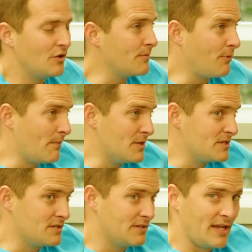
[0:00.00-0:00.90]
The only problem
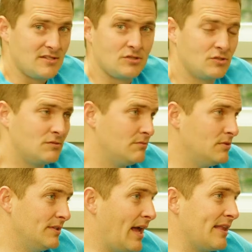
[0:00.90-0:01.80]
is that's
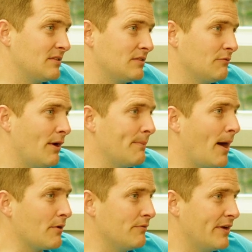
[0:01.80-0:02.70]
not the right
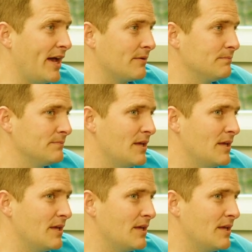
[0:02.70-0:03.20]
model of an atom.